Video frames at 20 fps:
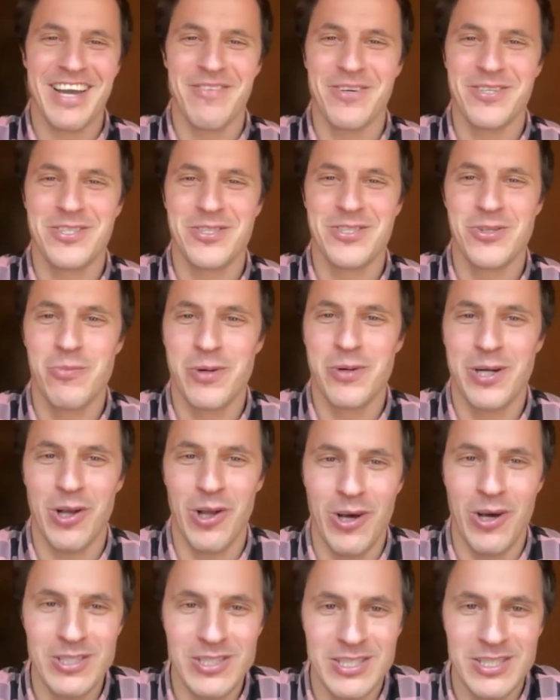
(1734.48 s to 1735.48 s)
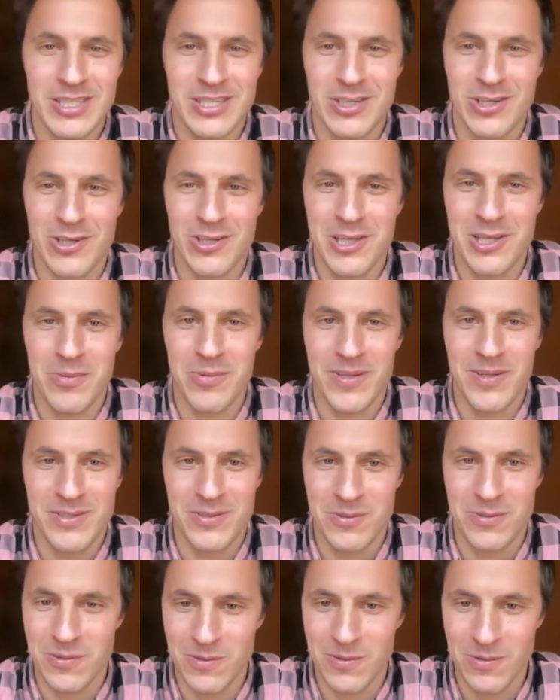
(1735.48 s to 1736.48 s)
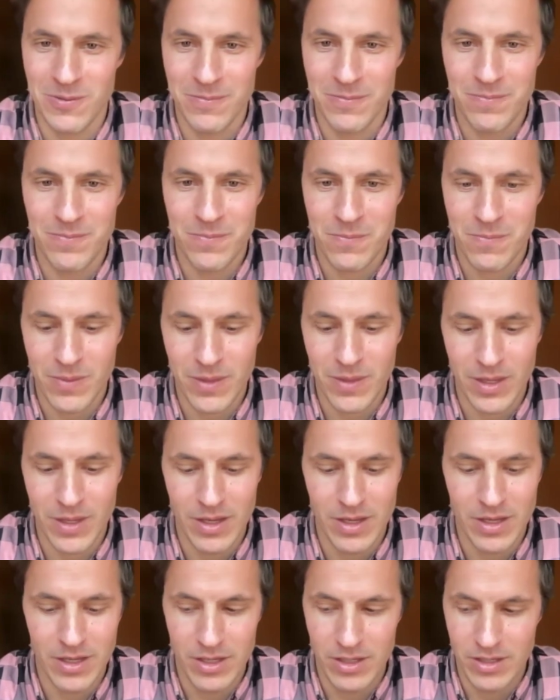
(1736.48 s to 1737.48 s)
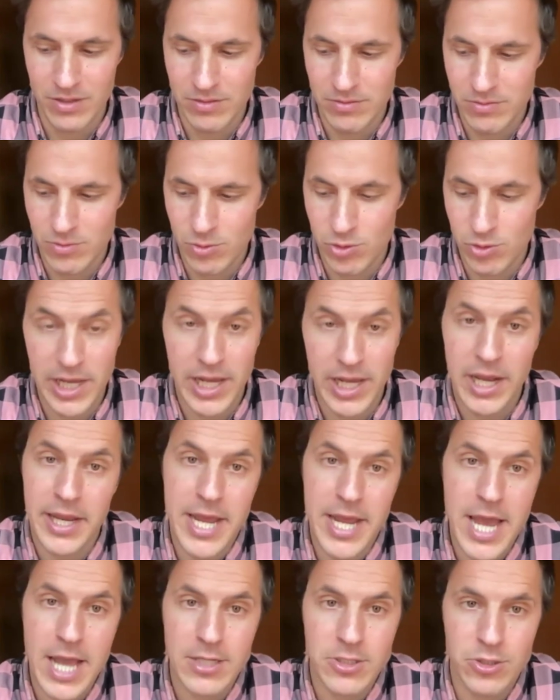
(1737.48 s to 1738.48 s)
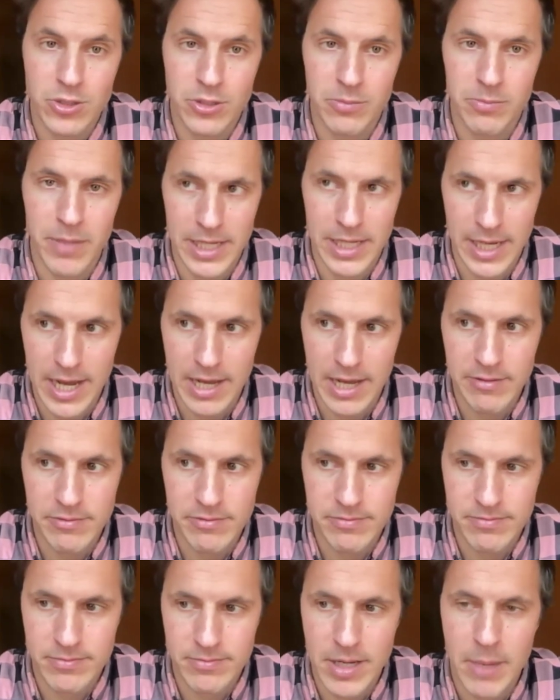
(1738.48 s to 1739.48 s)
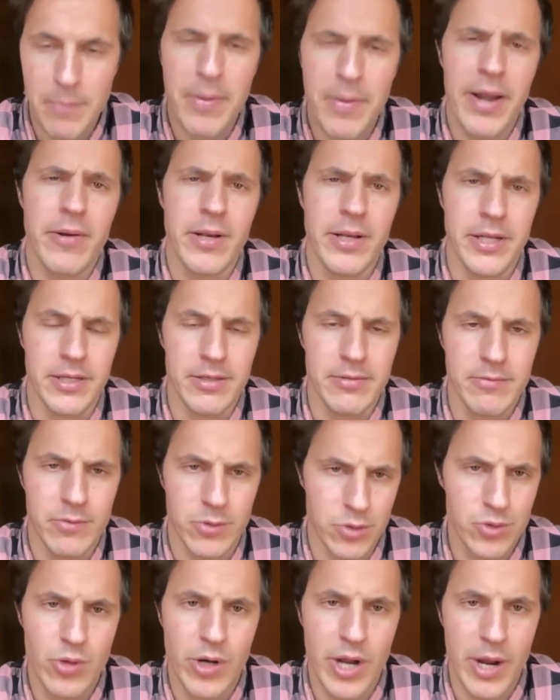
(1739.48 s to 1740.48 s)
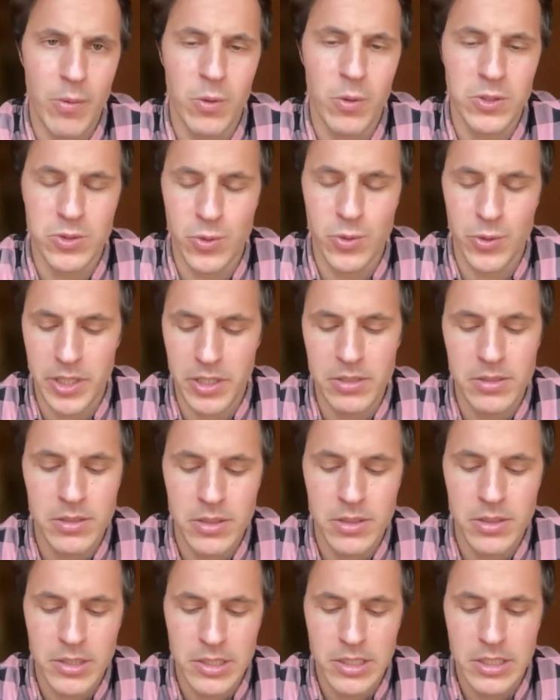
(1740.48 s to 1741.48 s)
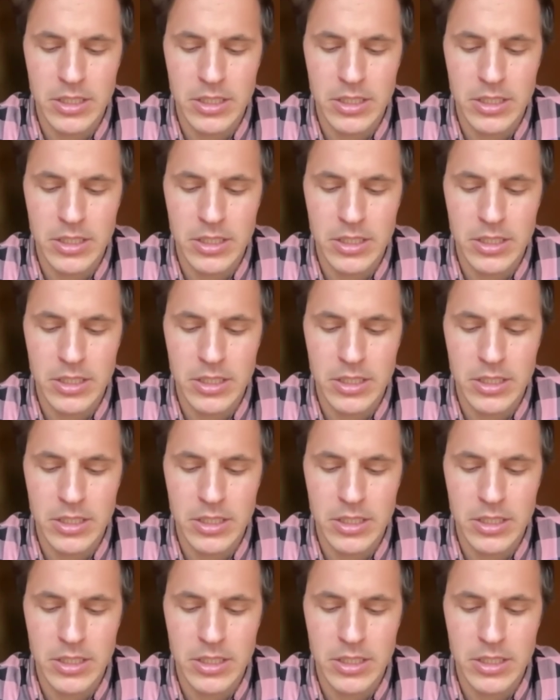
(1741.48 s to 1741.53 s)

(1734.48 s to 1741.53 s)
I was super lost and not able to take any action in my life. Apparently, for sure, I was doing